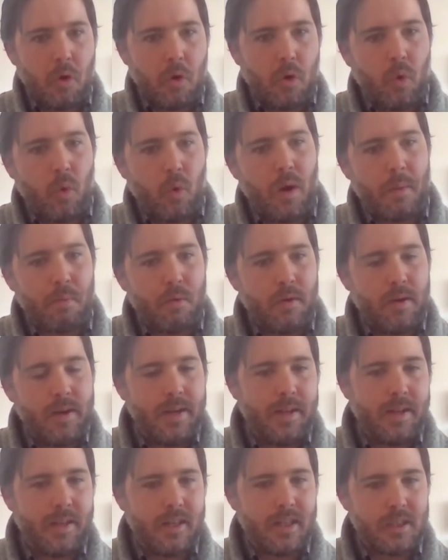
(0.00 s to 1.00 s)

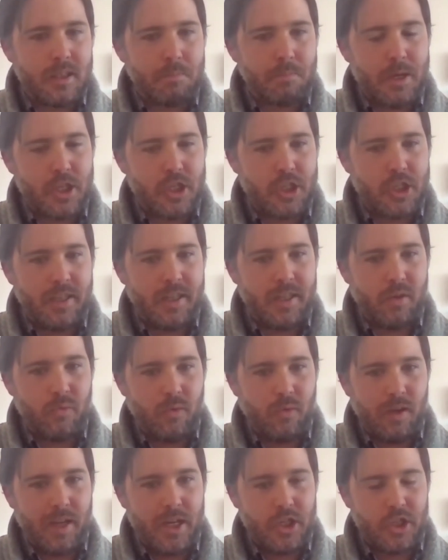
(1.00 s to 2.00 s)
cooperating, especially in
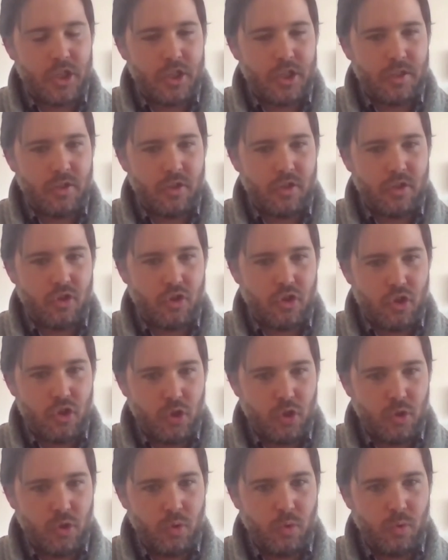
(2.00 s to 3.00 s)
relation
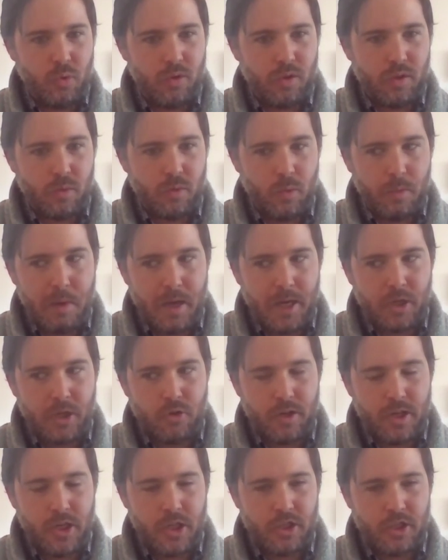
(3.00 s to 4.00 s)
to the
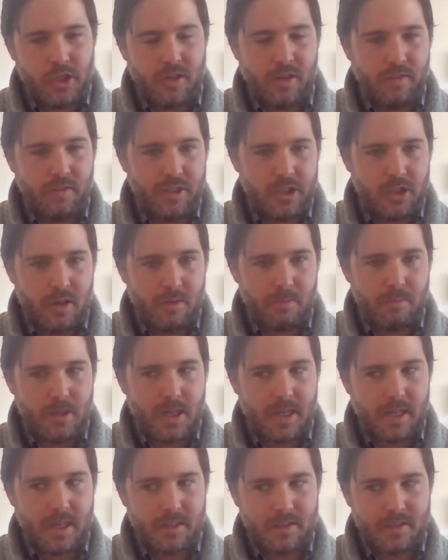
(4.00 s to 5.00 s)
repatriation of these
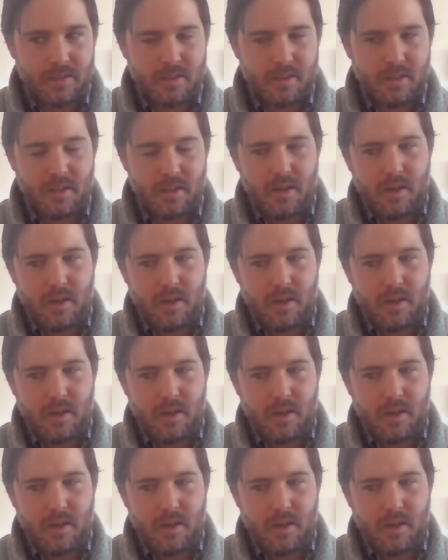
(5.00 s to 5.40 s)
objects.